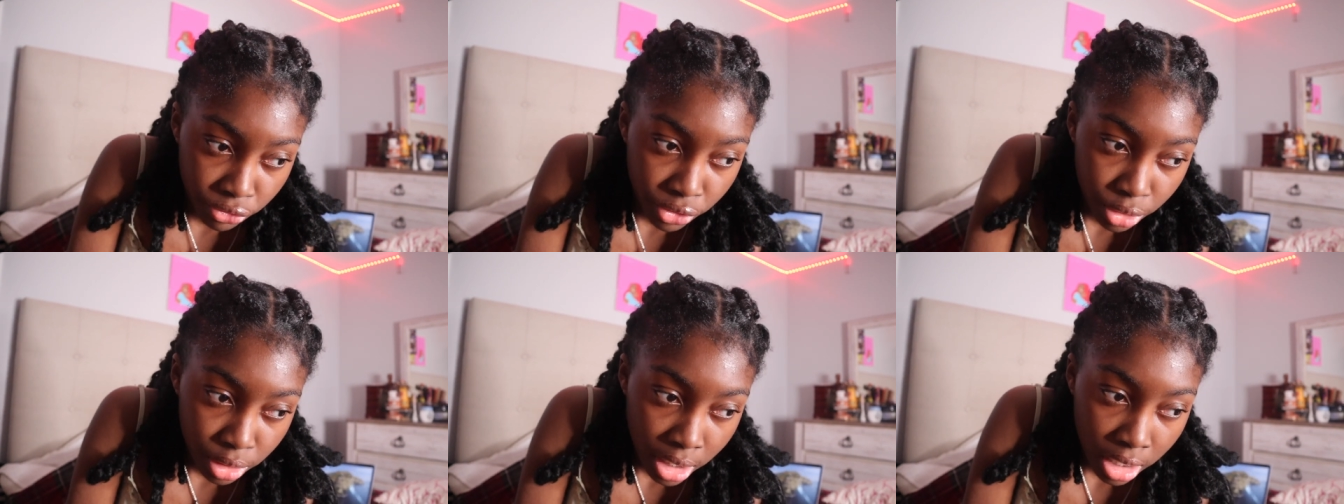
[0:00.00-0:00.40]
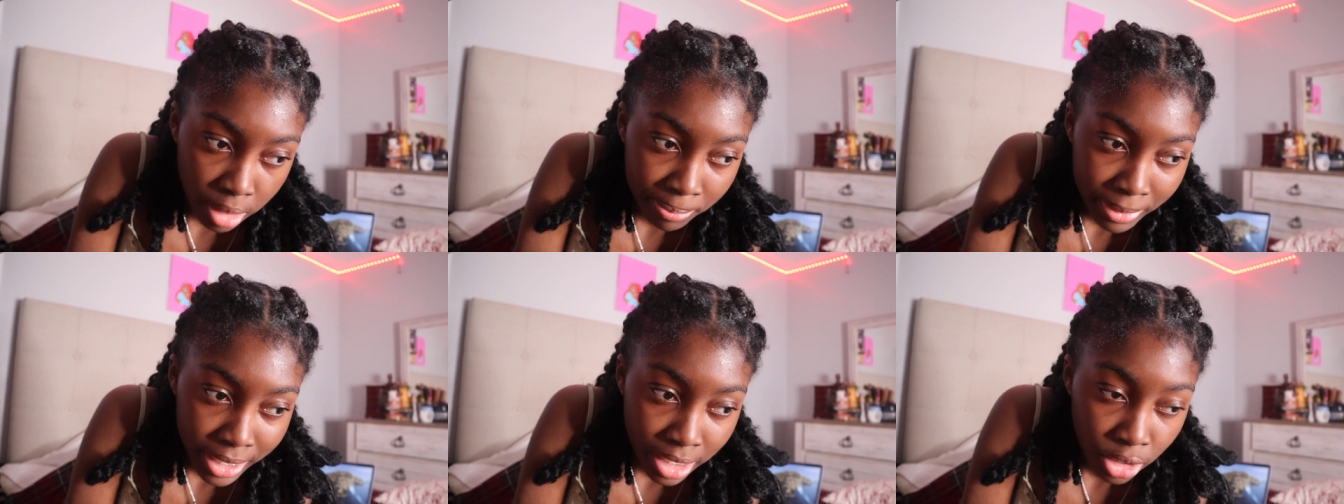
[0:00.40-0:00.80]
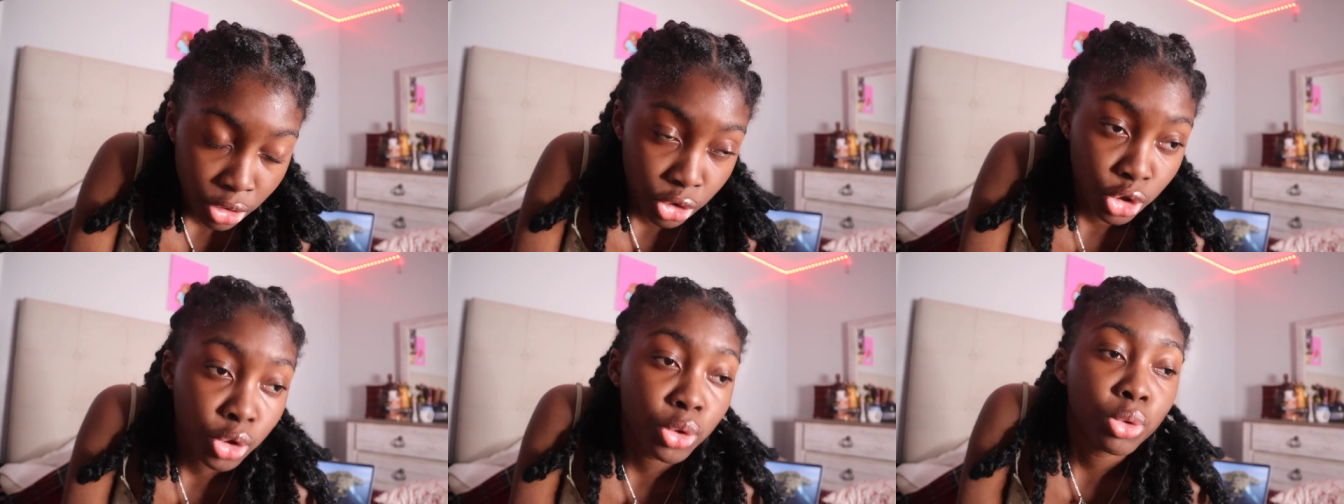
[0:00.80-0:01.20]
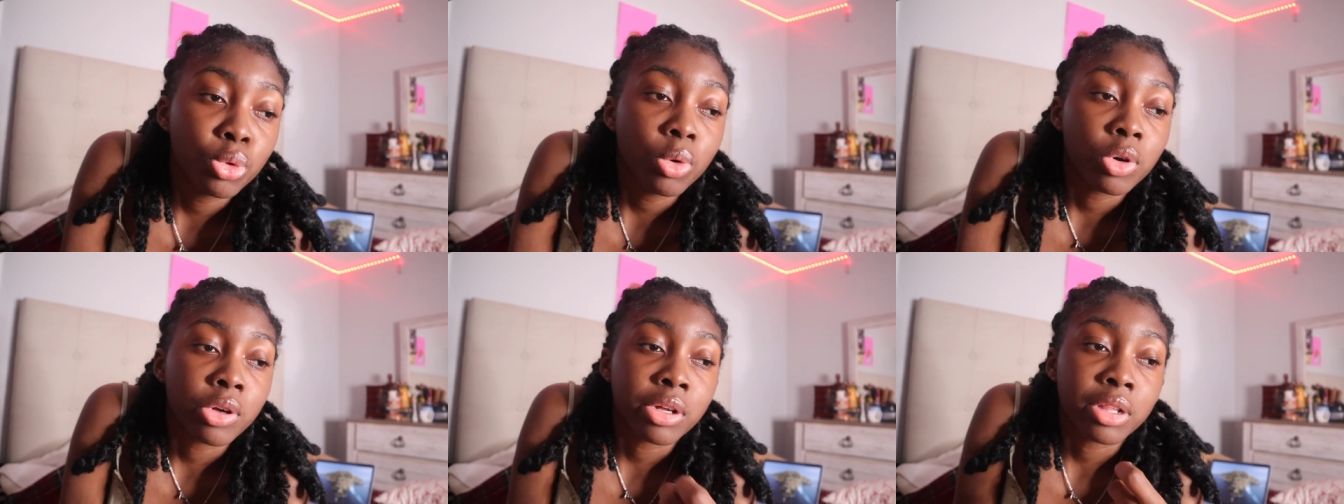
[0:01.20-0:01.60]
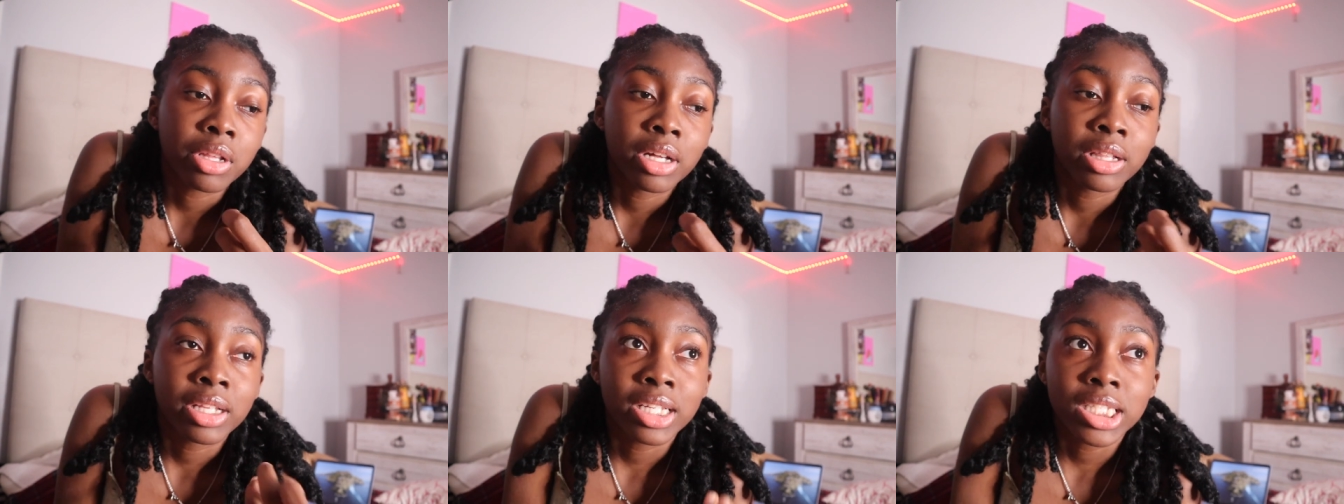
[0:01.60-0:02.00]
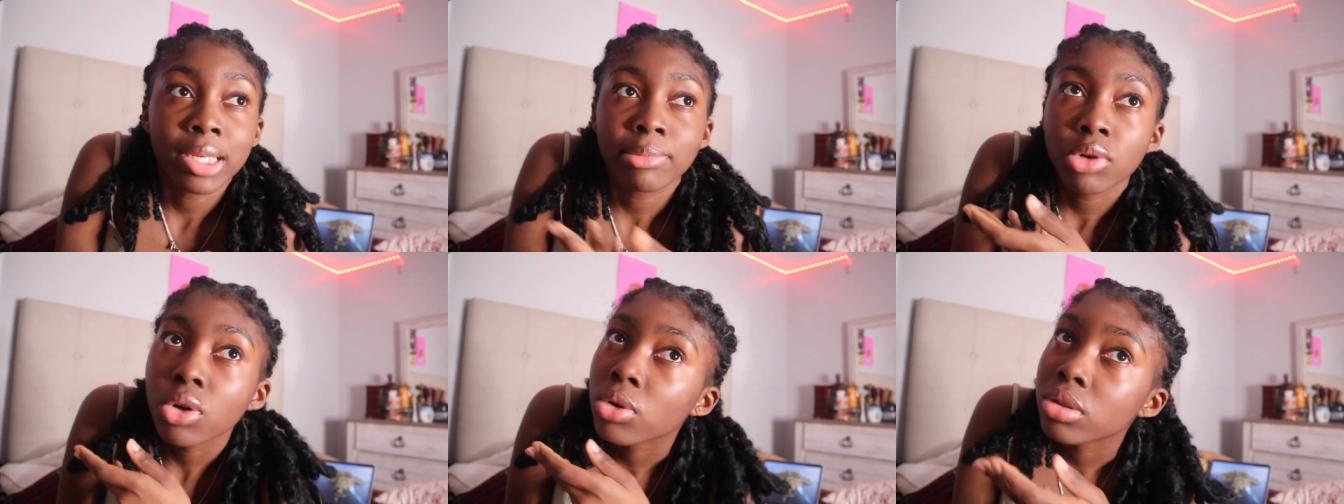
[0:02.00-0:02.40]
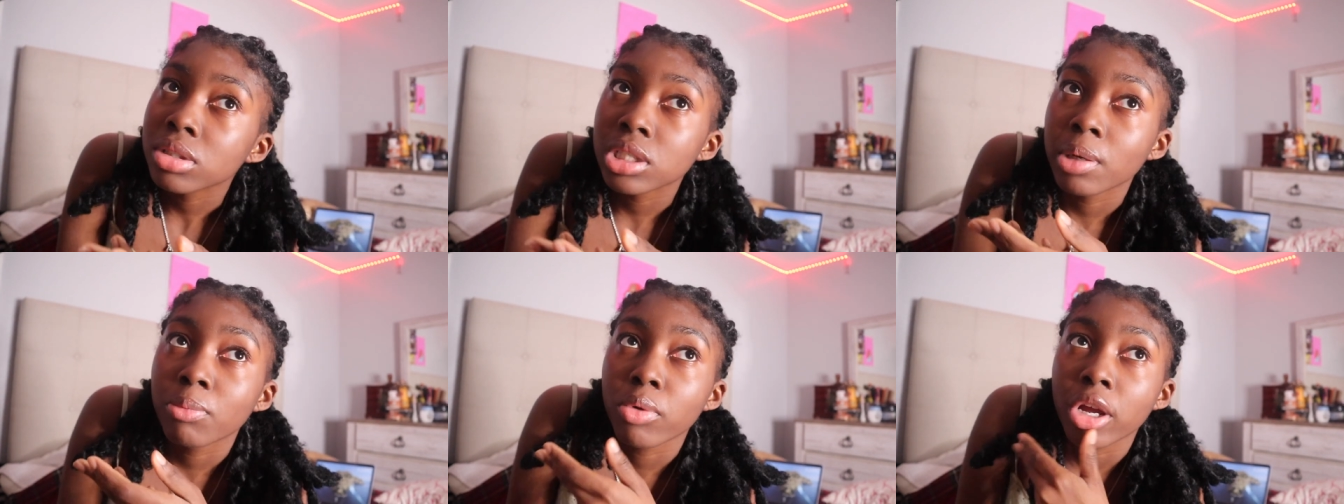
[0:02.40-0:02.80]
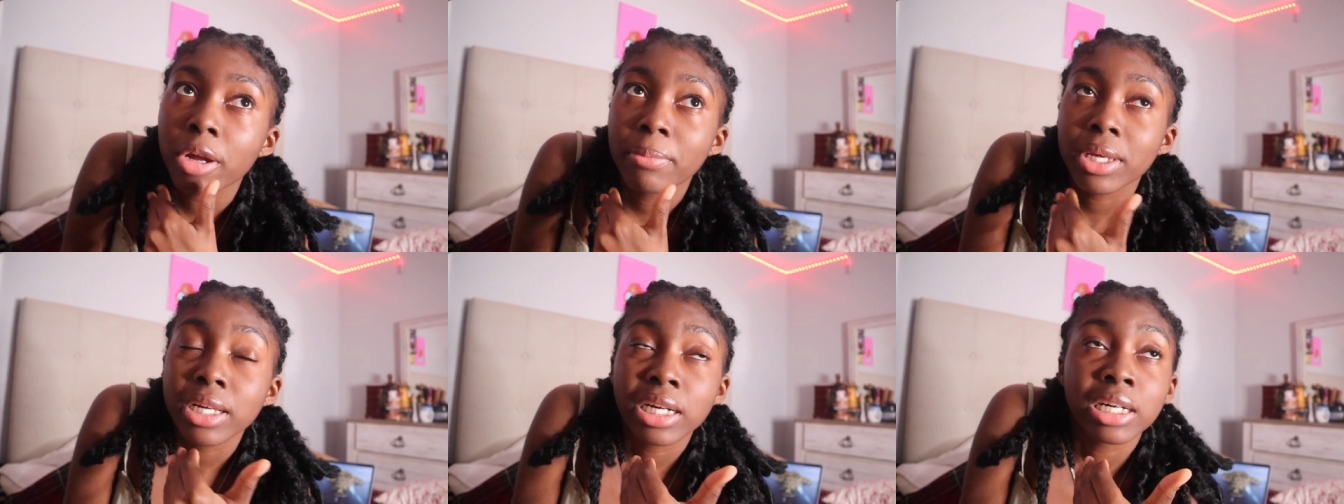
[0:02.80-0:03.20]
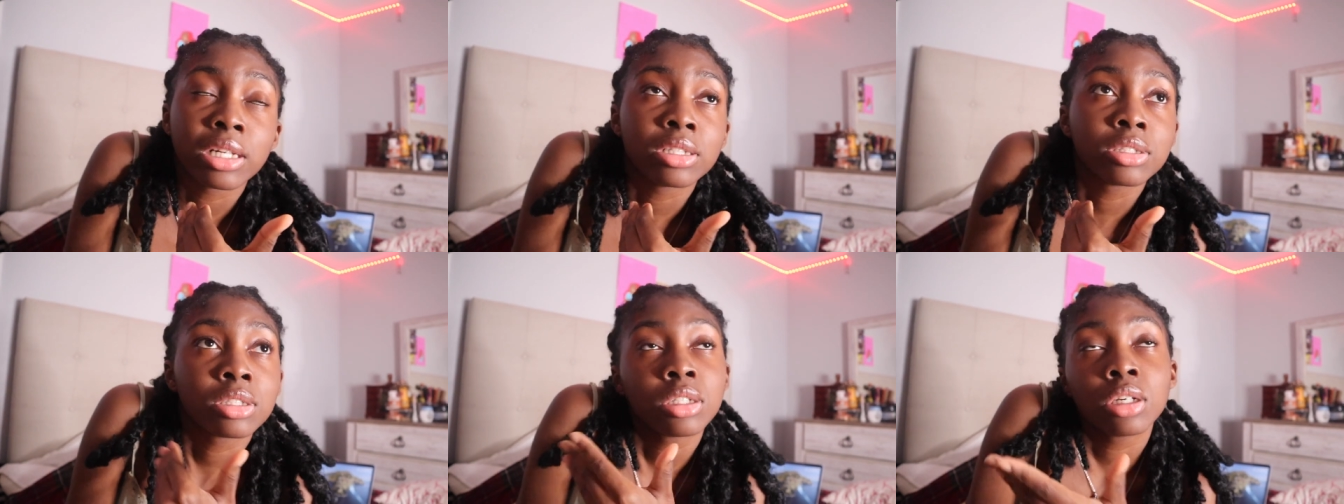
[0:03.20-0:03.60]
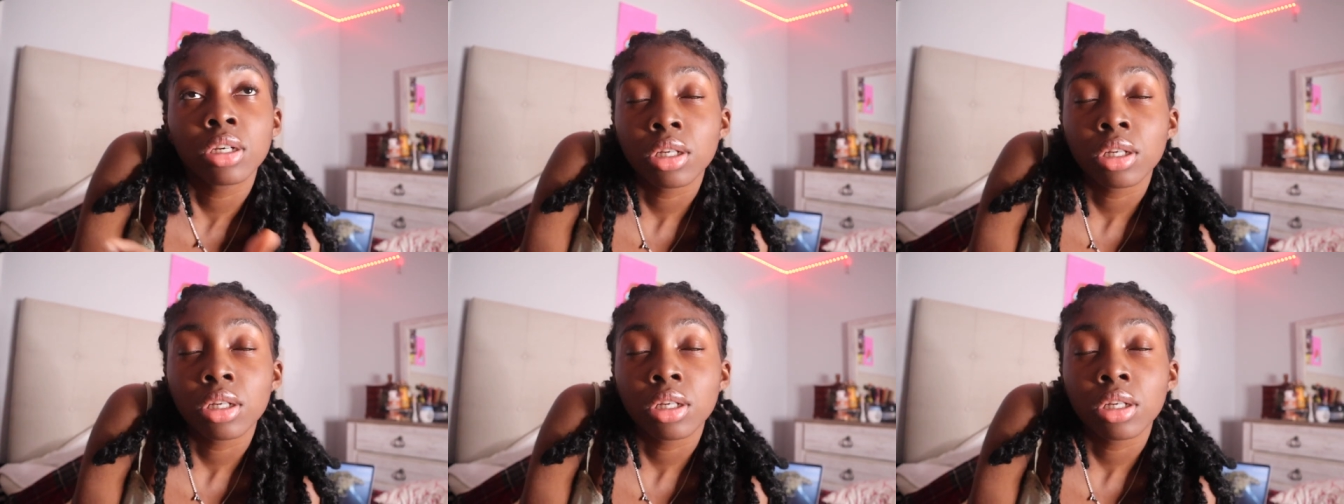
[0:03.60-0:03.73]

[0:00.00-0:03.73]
feel like I'm getting cute or unless I'm going somewhere because